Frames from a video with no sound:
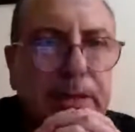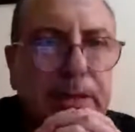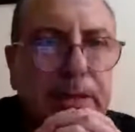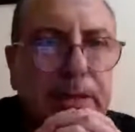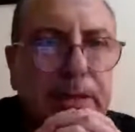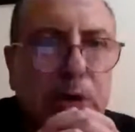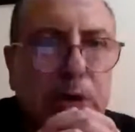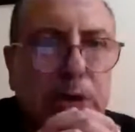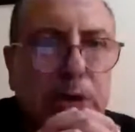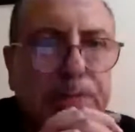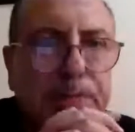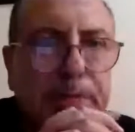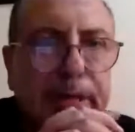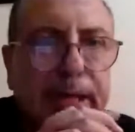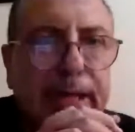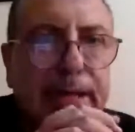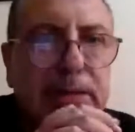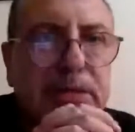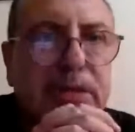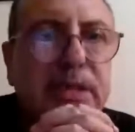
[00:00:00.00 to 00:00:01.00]
power
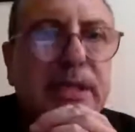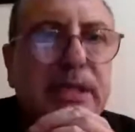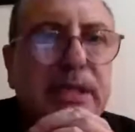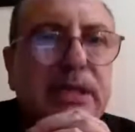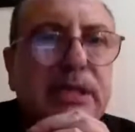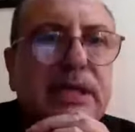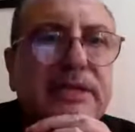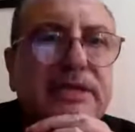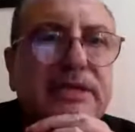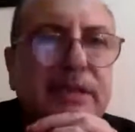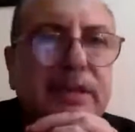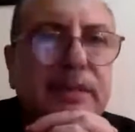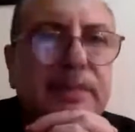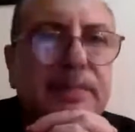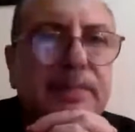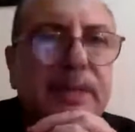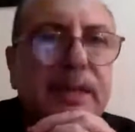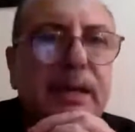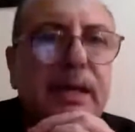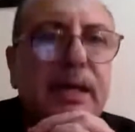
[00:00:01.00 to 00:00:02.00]
plant in Gaza,
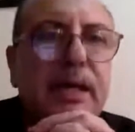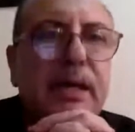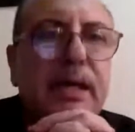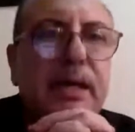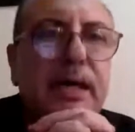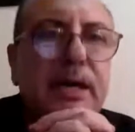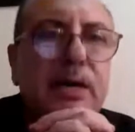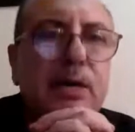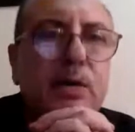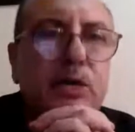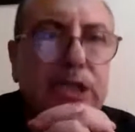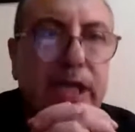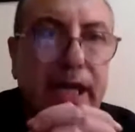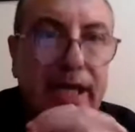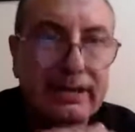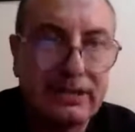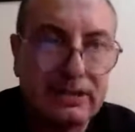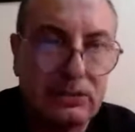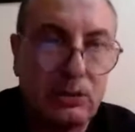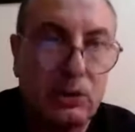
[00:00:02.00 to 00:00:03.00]
which
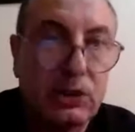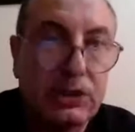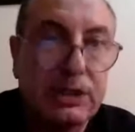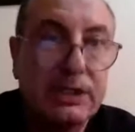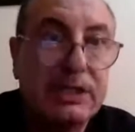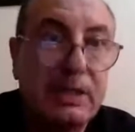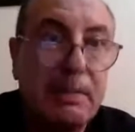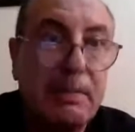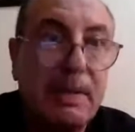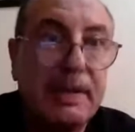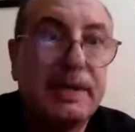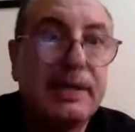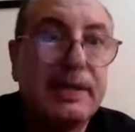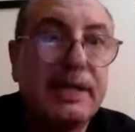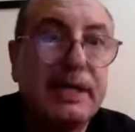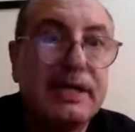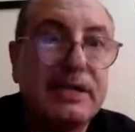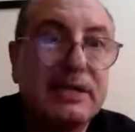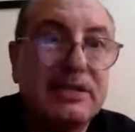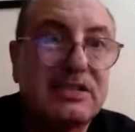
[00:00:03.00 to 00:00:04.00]
has already been
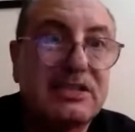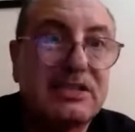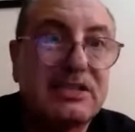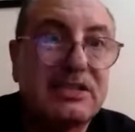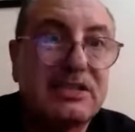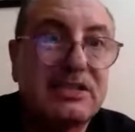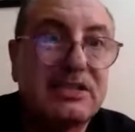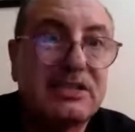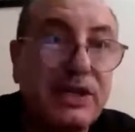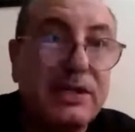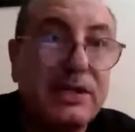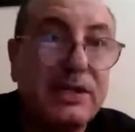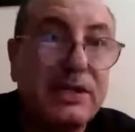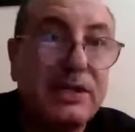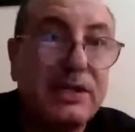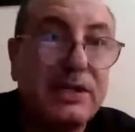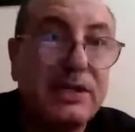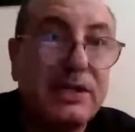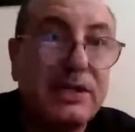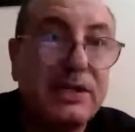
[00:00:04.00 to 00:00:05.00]
in severe